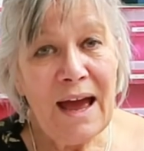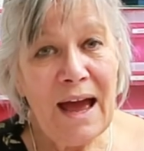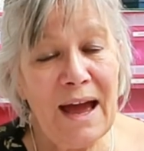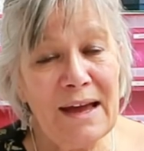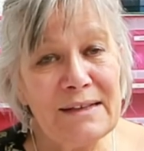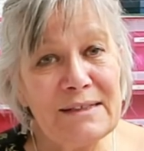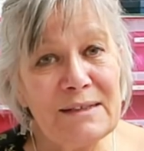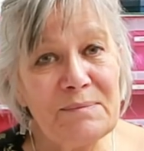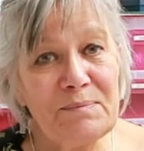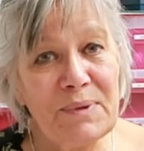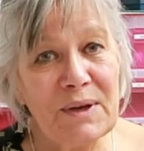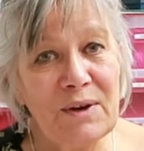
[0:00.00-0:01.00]
and
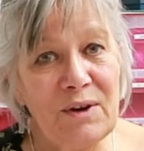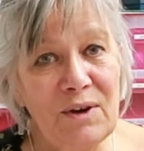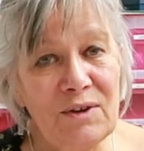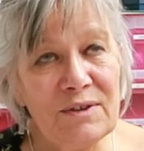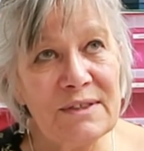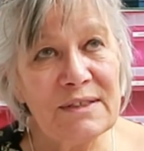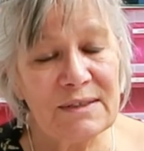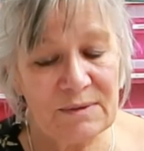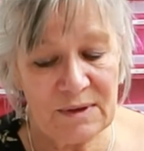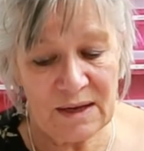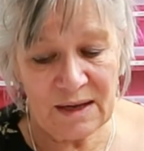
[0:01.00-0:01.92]
because